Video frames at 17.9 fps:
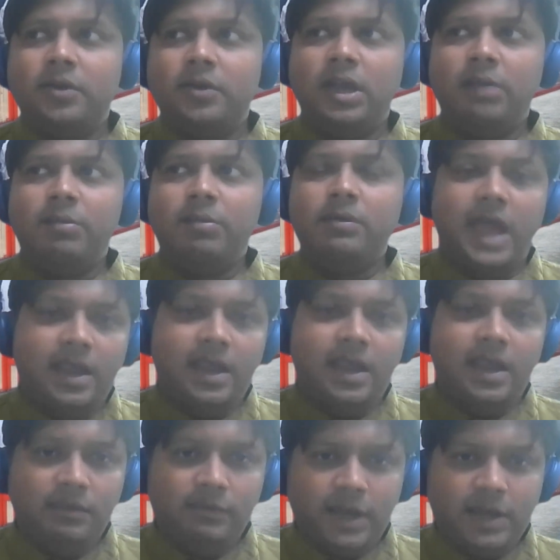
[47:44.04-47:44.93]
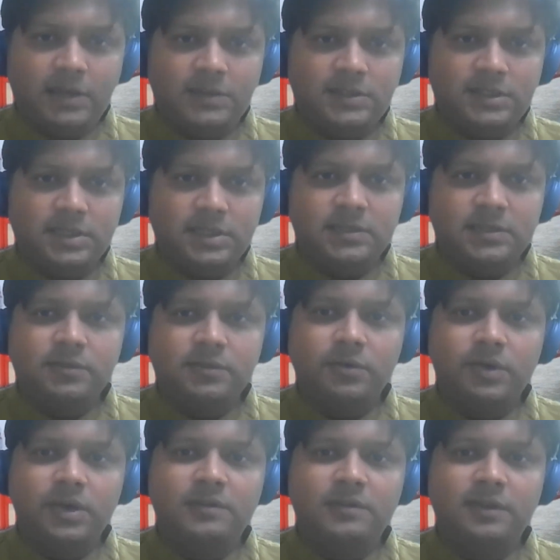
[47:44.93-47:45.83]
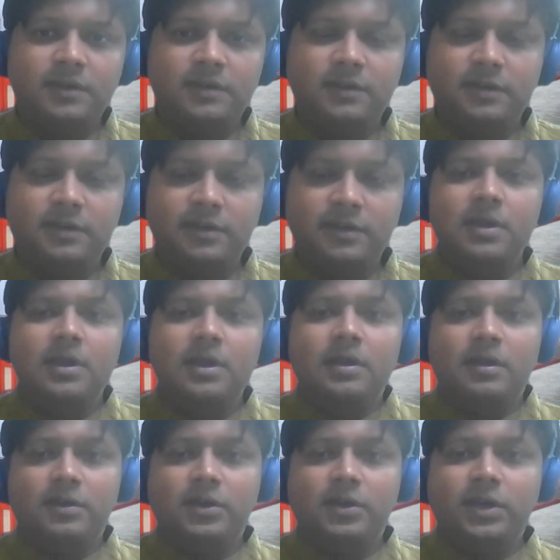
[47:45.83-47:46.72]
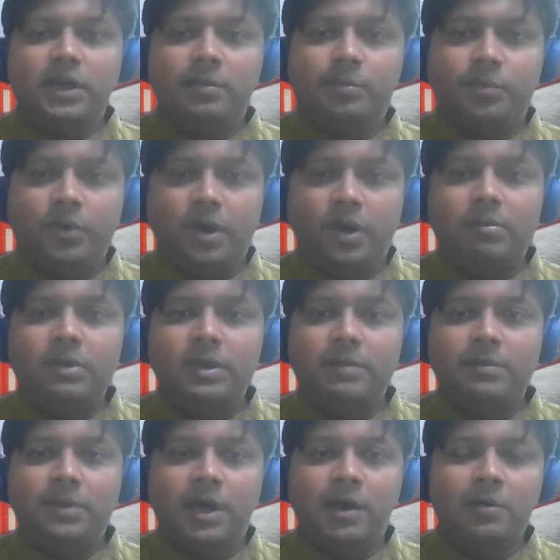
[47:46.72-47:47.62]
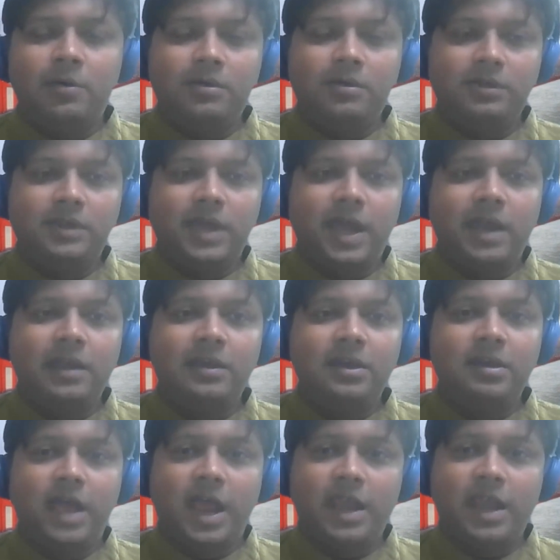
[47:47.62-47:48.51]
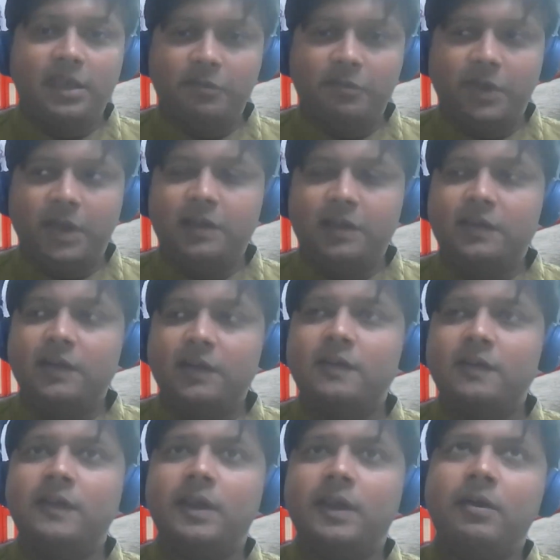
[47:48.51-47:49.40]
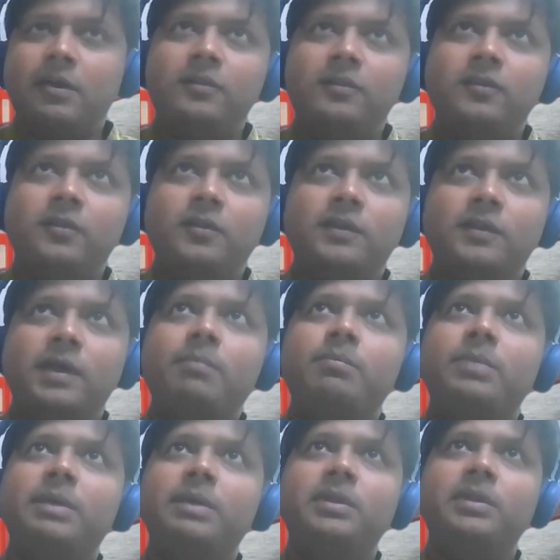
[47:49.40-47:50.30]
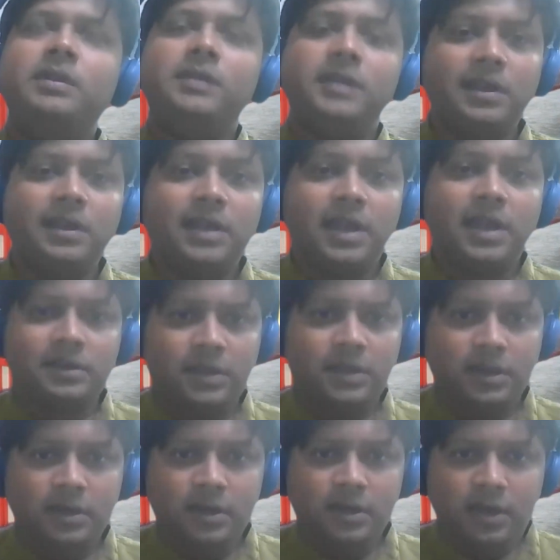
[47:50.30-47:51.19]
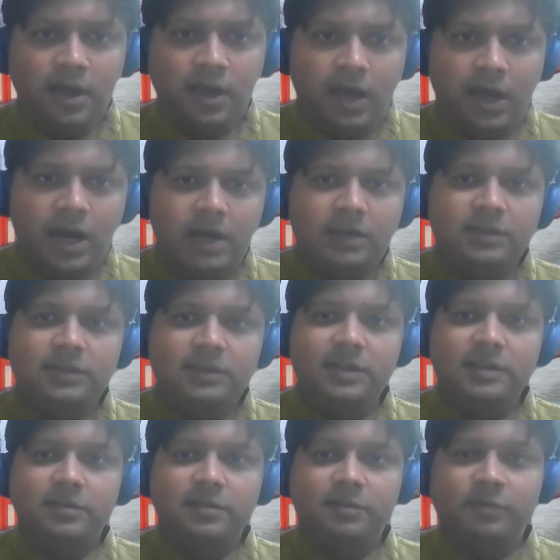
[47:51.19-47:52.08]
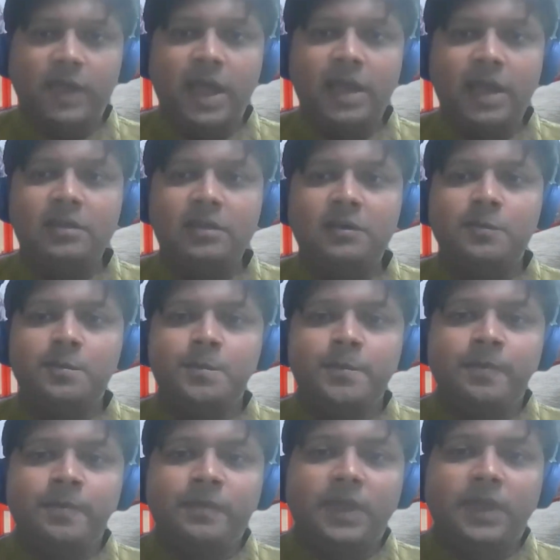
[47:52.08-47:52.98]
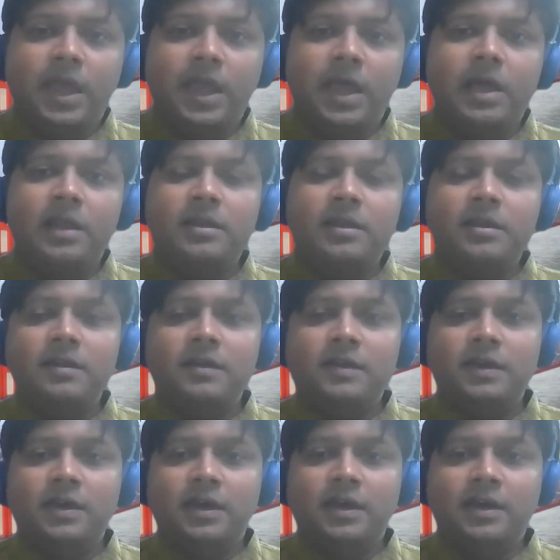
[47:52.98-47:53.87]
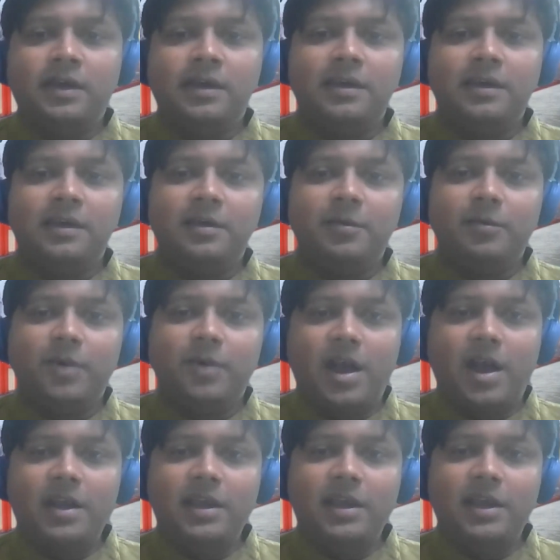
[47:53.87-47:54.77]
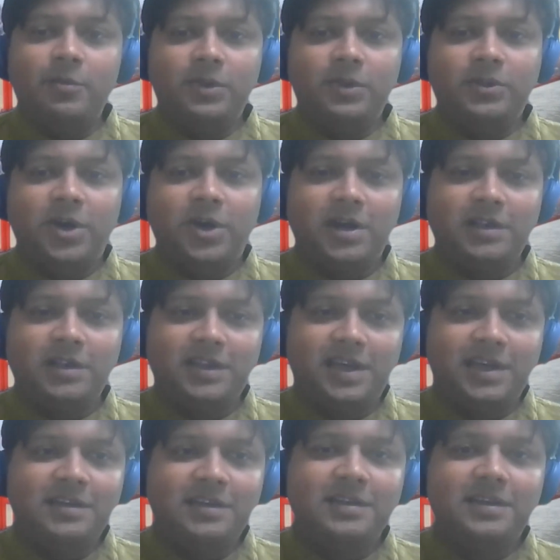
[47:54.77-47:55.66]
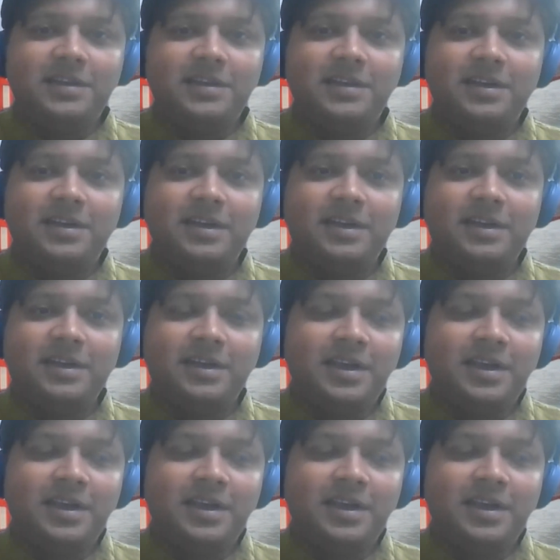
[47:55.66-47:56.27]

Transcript: talking about the anti-vaxxers. So it's a real problem now, the anti-vaxxers, and also some people think that the earth is flat. And earlier we thought that